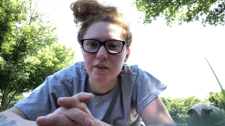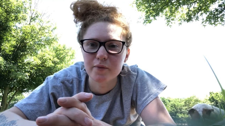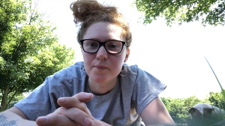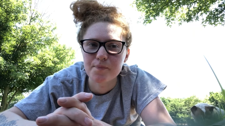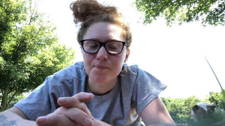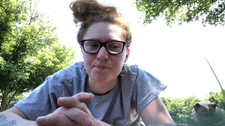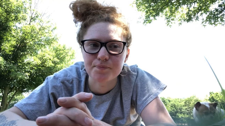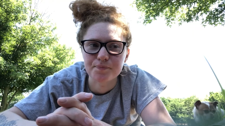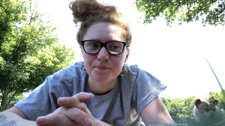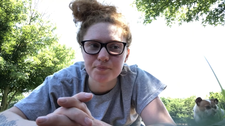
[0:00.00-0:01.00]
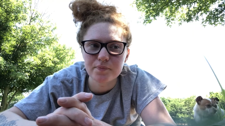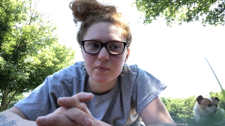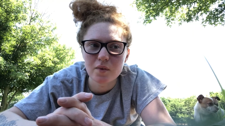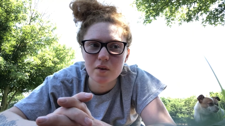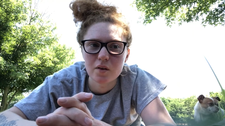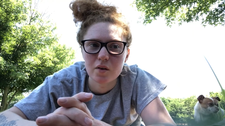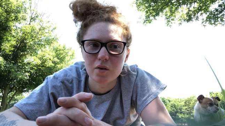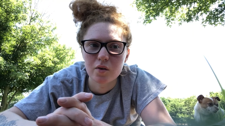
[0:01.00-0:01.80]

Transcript: (no one is talking)